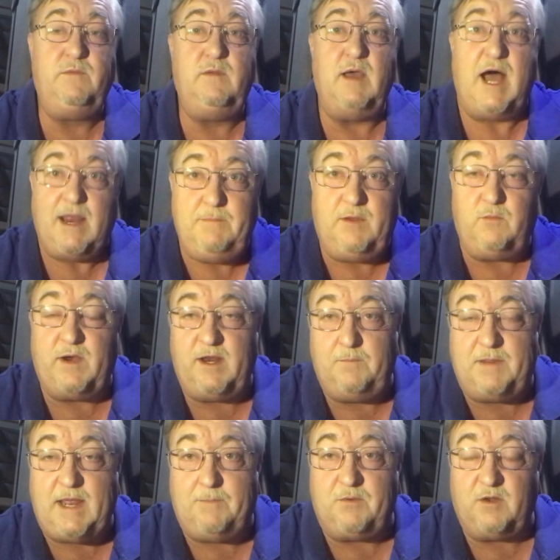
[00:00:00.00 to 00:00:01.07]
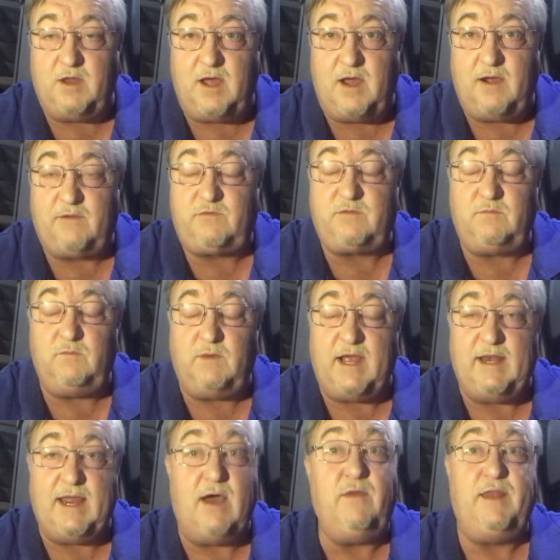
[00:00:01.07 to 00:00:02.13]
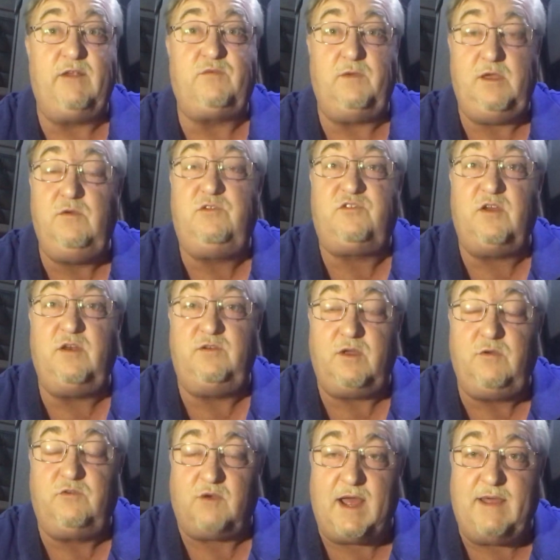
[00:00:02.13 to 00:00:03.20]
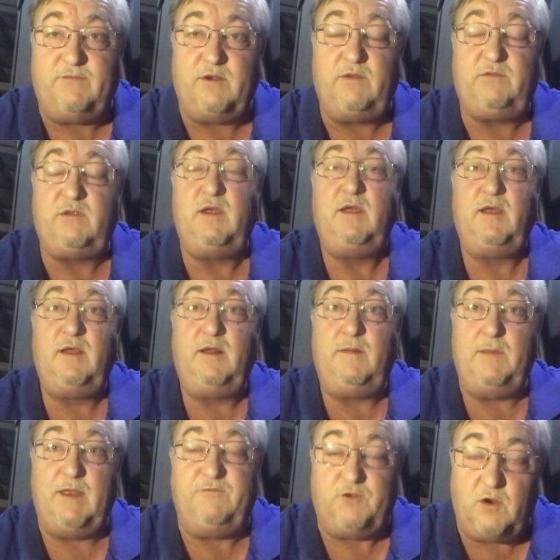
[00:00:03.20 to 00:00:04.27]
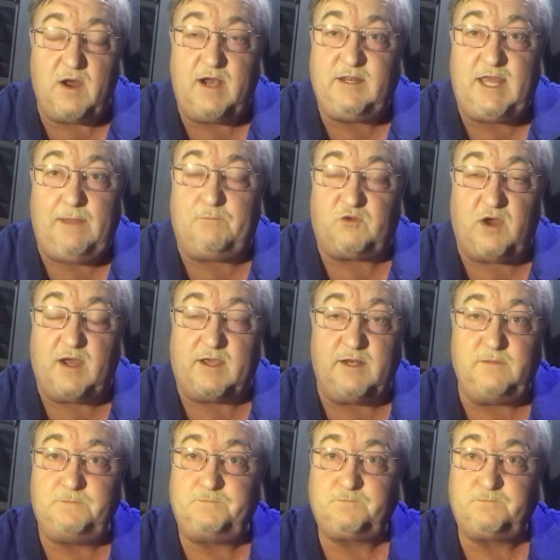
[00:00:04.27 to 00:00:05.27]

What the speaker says: I'd be running paper logs right now, and that's what you should do, drivers, if you're on Keep Truckin,